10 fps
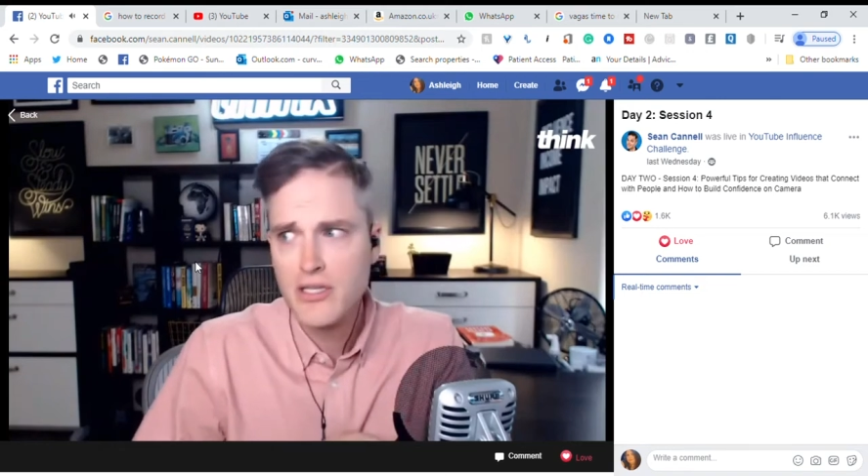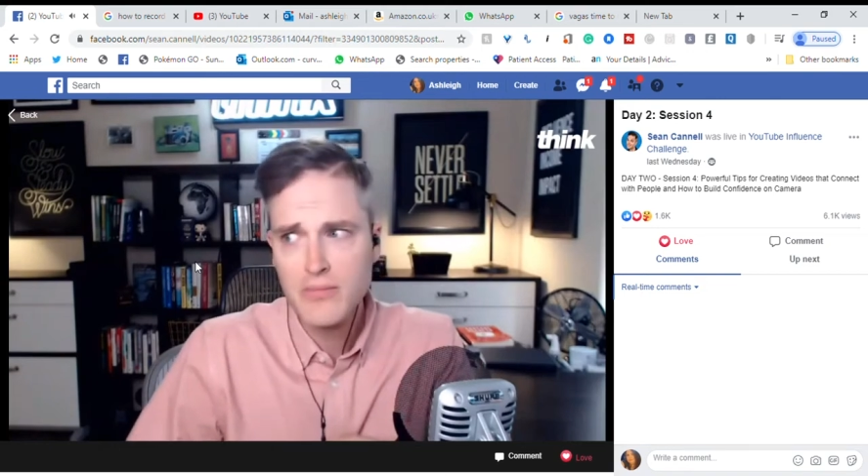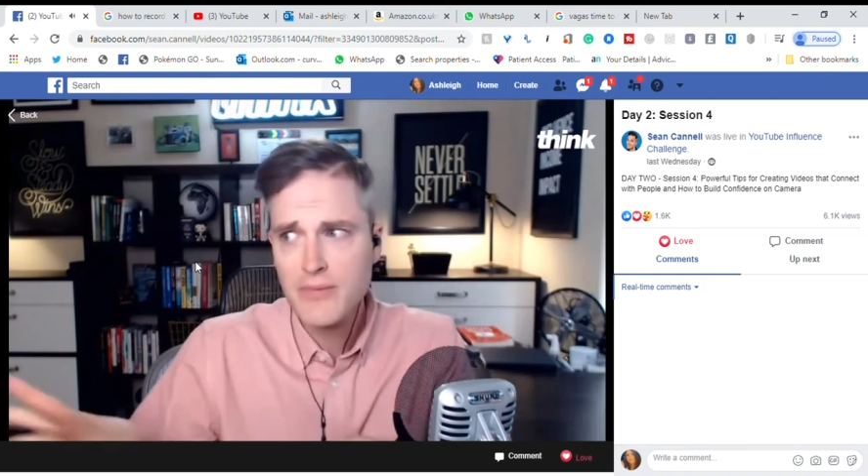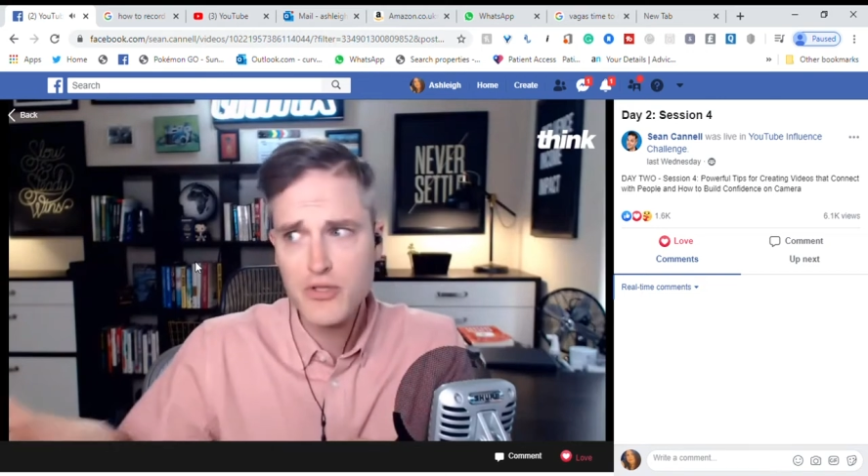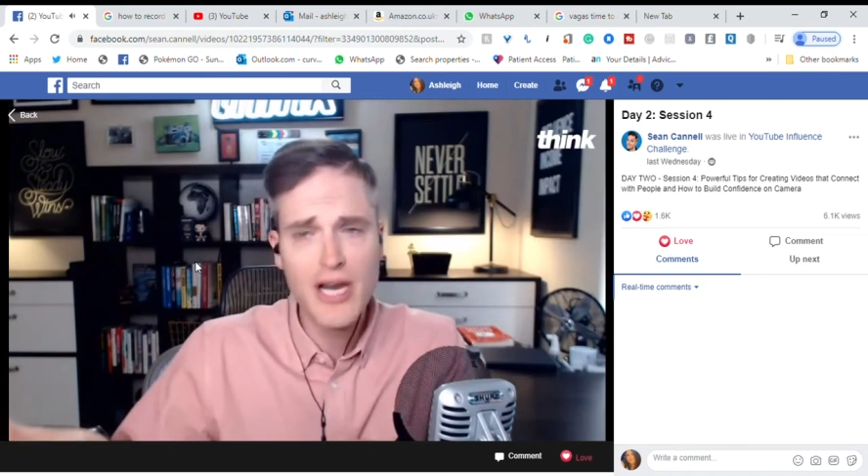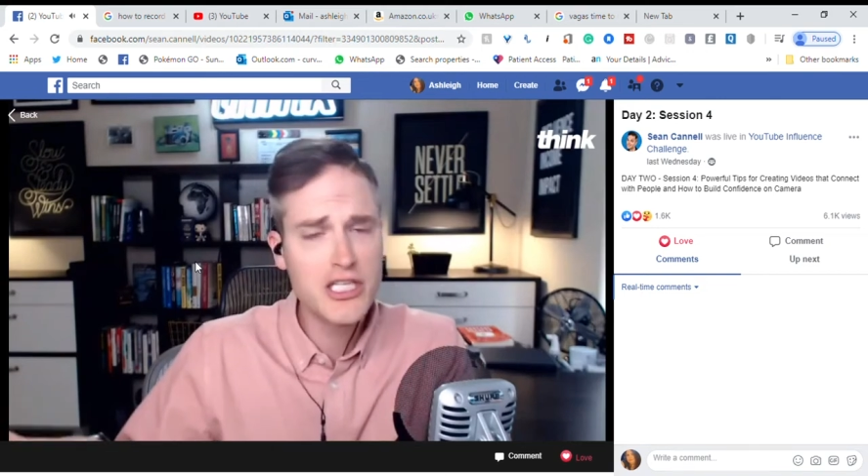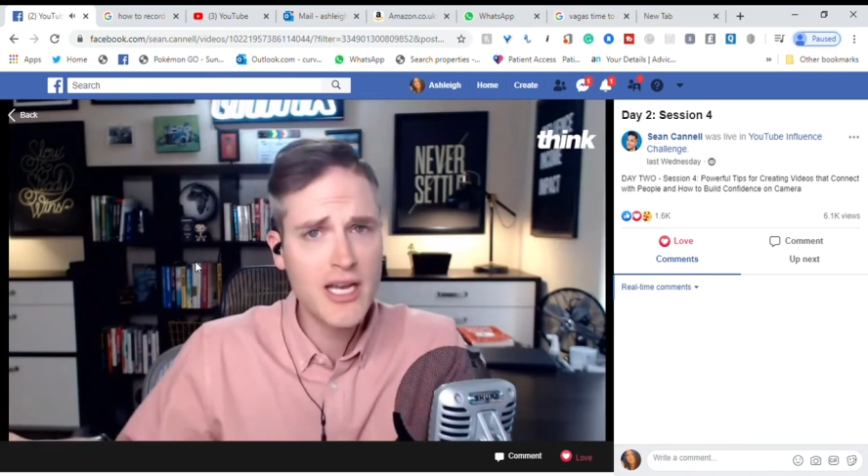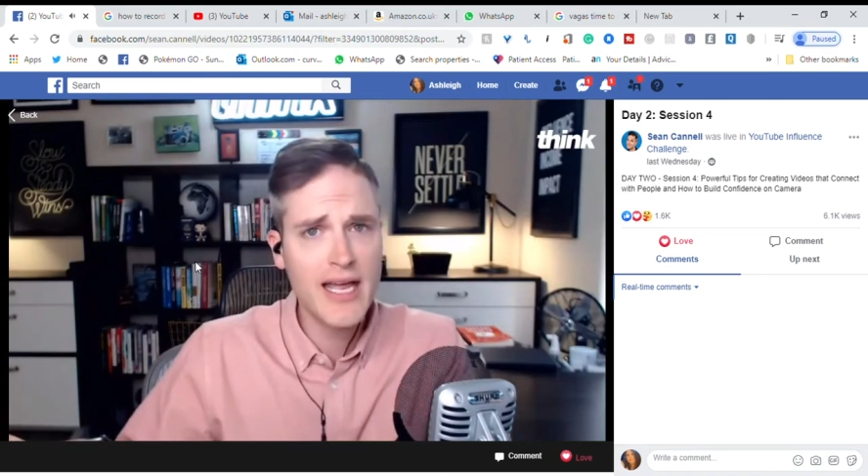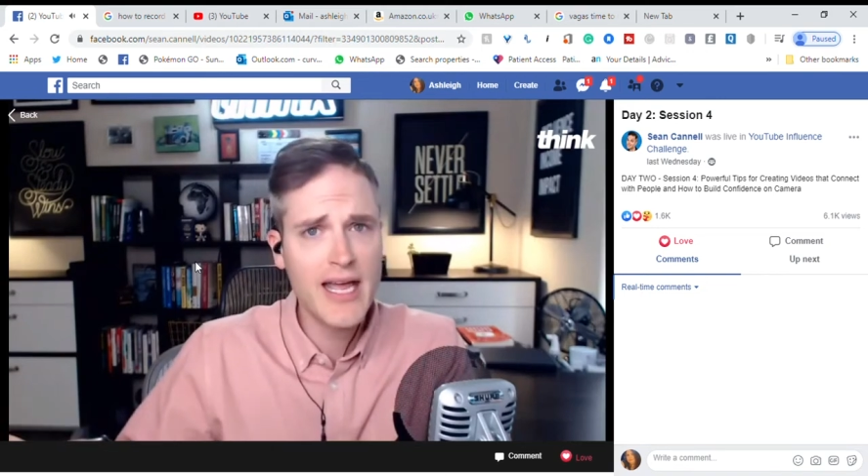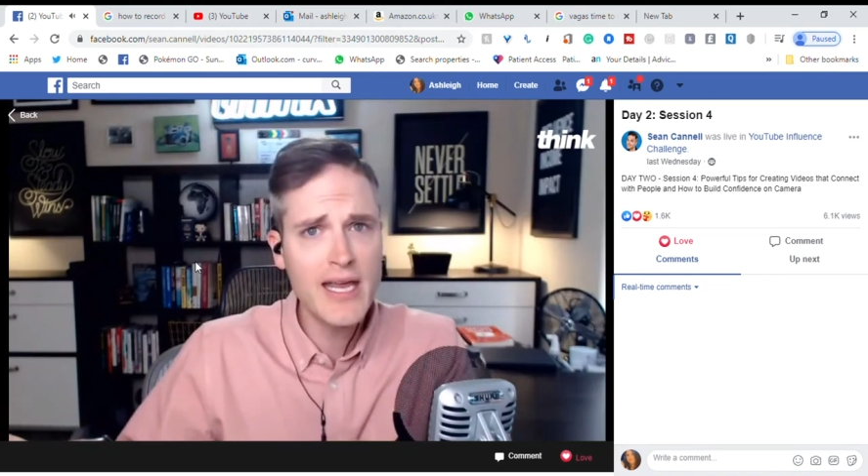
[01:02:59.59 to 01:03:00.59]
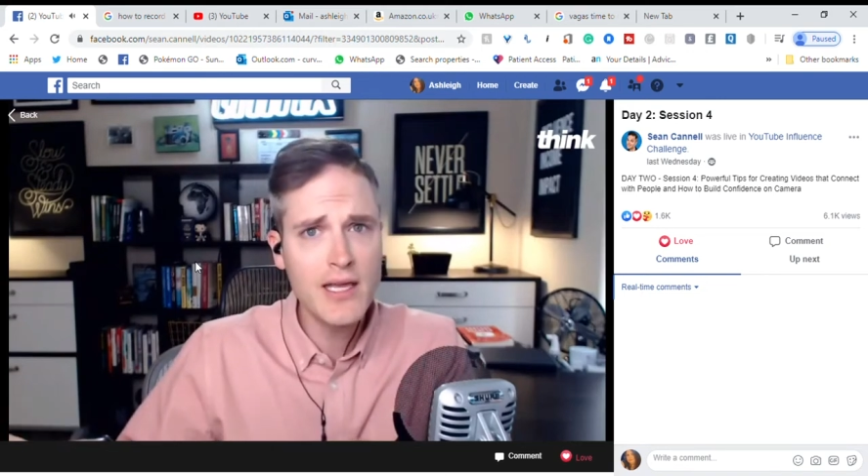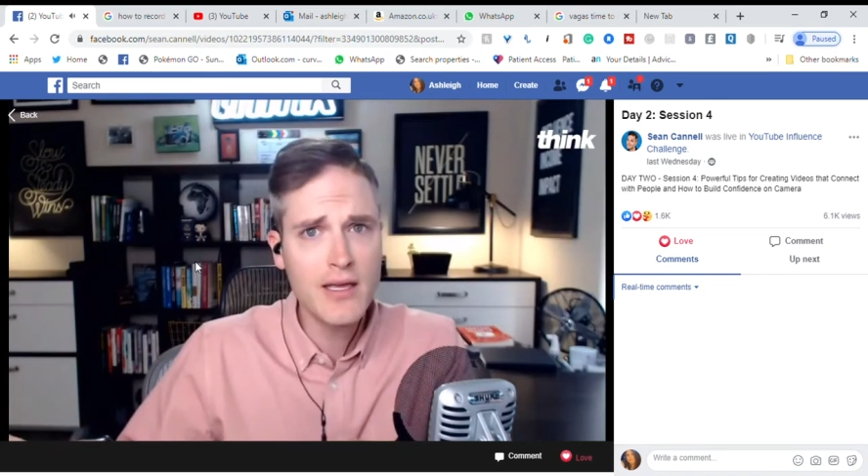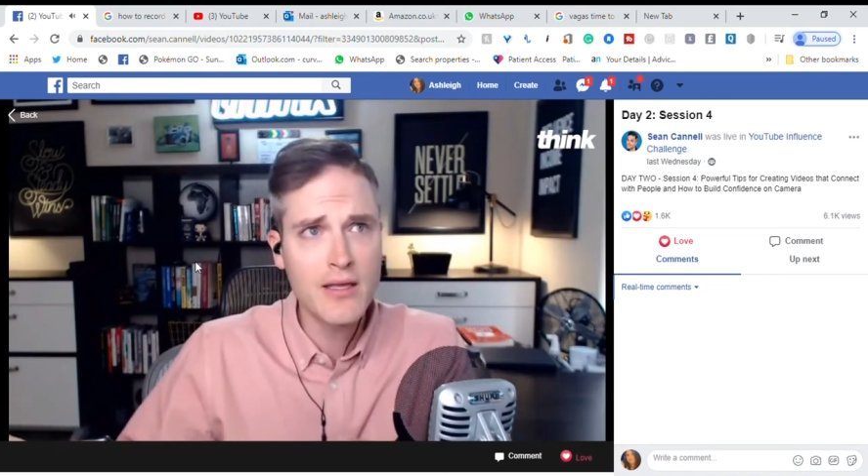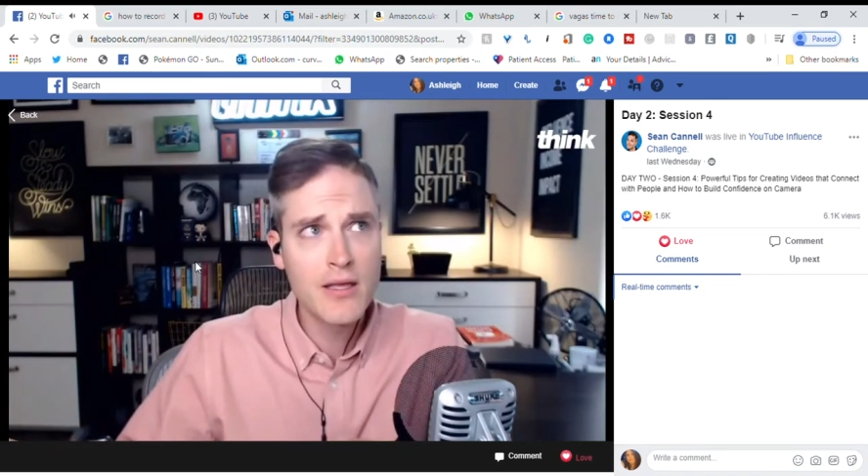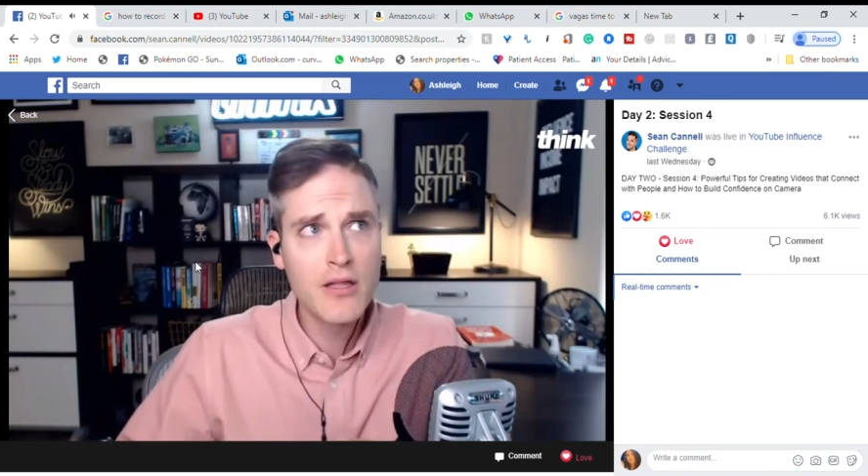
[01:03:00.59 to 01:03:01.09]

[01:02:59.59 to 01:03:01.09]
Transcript: Sometimes they're actually not hating.